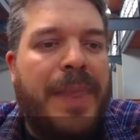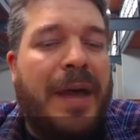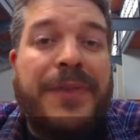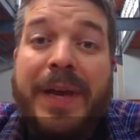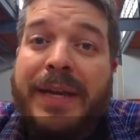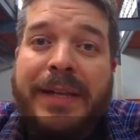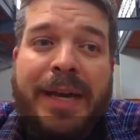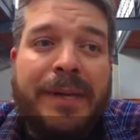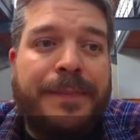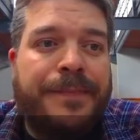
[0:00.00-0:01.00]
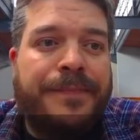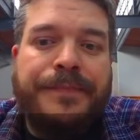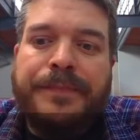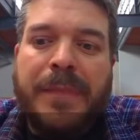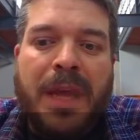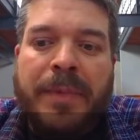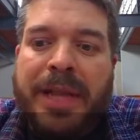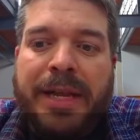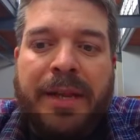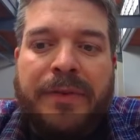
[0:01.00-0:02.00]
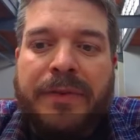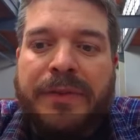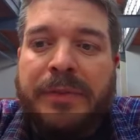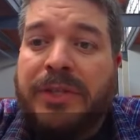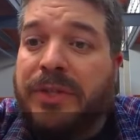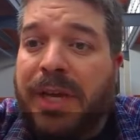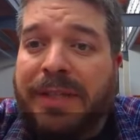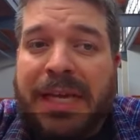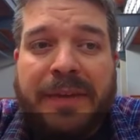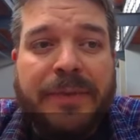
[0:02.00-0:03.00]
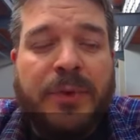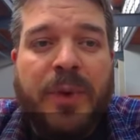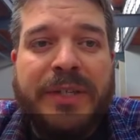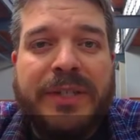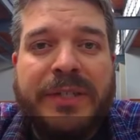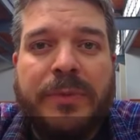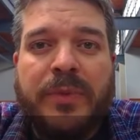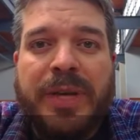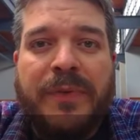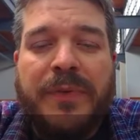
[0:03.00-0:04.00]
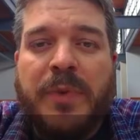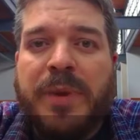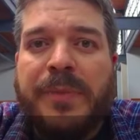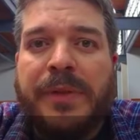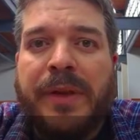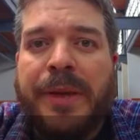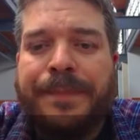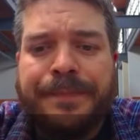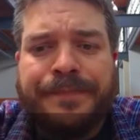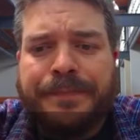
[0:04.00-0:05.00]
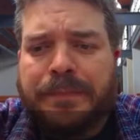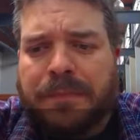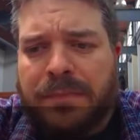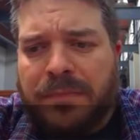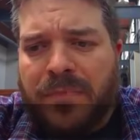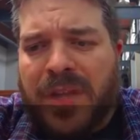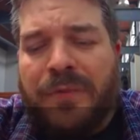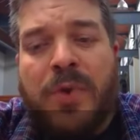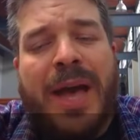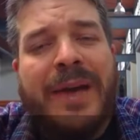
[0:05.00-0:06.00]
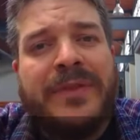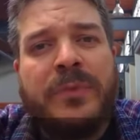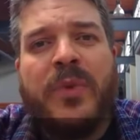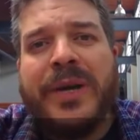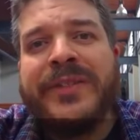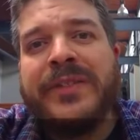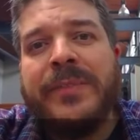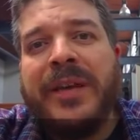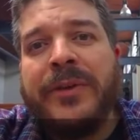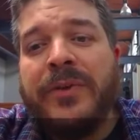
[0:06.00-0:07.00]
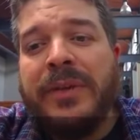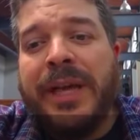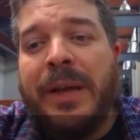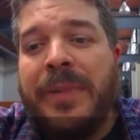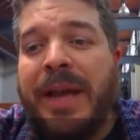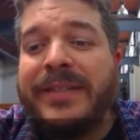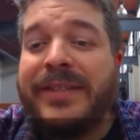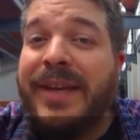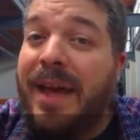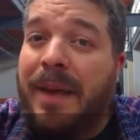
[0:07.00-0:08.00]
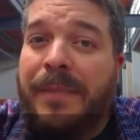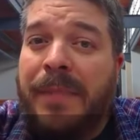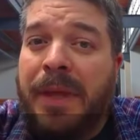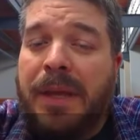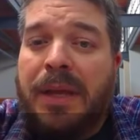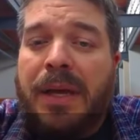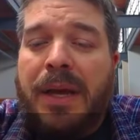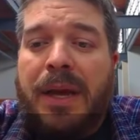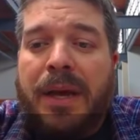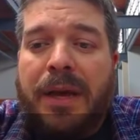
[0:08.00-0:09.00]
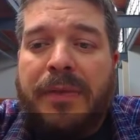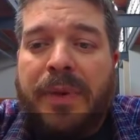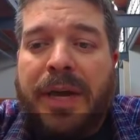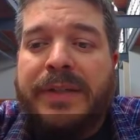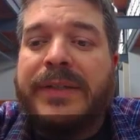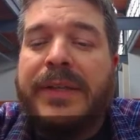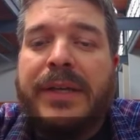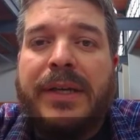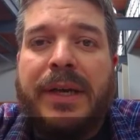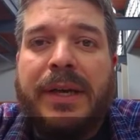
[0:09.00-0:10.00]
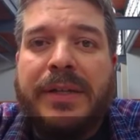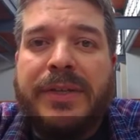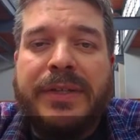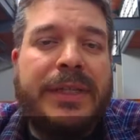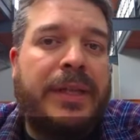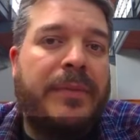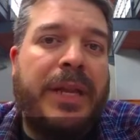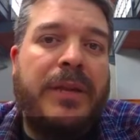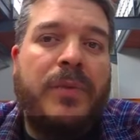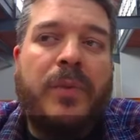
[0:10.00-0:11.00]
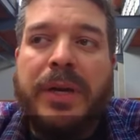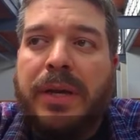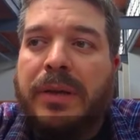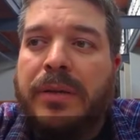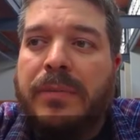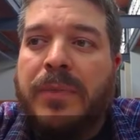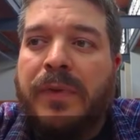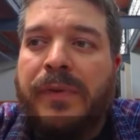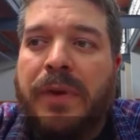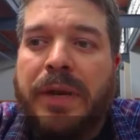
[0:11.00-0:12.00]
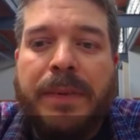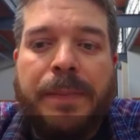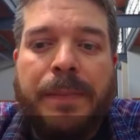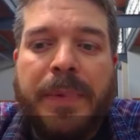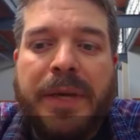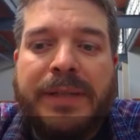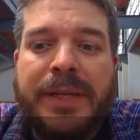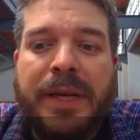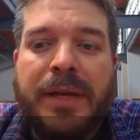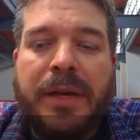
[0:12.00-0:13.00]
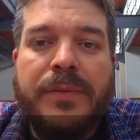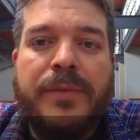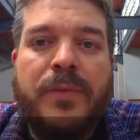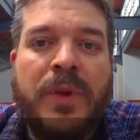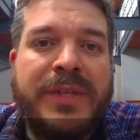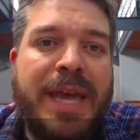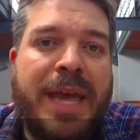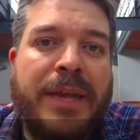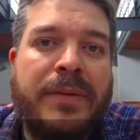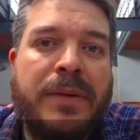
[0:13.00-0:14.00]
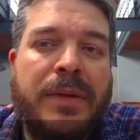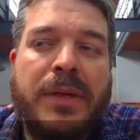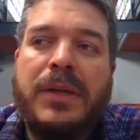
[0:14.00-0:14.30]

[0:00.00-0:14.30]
Outside of that, I mean, that answers, unless you guys have some questions. I mean, we have a few people on. If you have some questions about Google AMP, now's the time. Otherwise, in just another minute, we're going to move on. But once again,